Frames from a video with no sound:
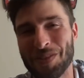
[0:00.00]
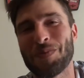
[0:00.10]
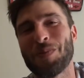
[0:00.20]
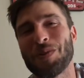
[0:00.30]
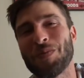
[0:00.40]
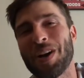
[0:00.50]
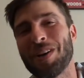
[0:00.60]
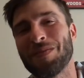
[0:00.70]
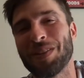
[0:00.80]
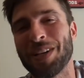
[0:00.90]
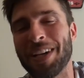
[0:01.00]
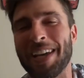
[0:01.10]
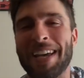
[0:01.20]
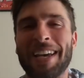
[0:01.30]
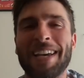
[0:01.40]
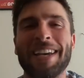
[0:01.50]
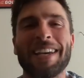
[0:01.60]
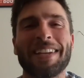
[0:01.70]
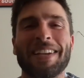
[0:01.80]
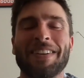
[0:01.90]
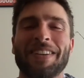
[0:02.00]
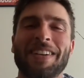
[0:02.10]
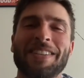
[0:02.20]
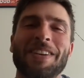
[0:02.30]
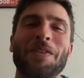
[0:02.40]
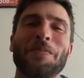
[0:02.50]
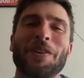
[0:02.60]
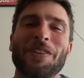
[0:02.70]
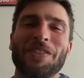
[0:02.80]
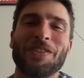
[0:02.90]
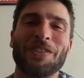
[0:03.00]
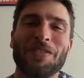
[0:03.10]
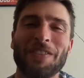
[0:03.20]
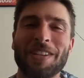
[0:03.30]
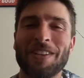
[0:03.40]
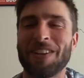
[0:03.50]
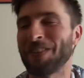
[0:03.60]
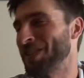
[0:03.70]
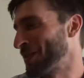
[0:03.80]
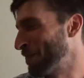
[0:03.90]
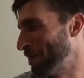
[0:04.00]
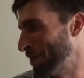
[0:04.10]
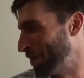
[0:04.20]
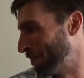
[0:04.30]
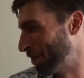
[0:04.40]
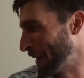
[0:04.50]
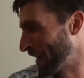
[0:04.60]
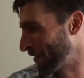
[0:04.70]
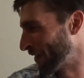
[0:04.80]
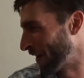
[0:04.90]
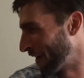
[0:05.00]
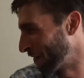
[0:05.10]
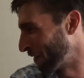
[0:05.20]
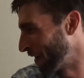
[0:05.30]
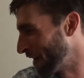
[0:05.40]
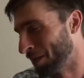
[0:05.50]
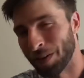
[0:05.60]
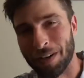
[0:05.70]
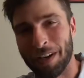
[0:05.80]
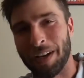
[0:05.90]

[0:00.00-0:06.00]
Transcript: It was pretty wild. But anyhow, guys, I hope y'all enjoyed the video. I know I just bantered on forever.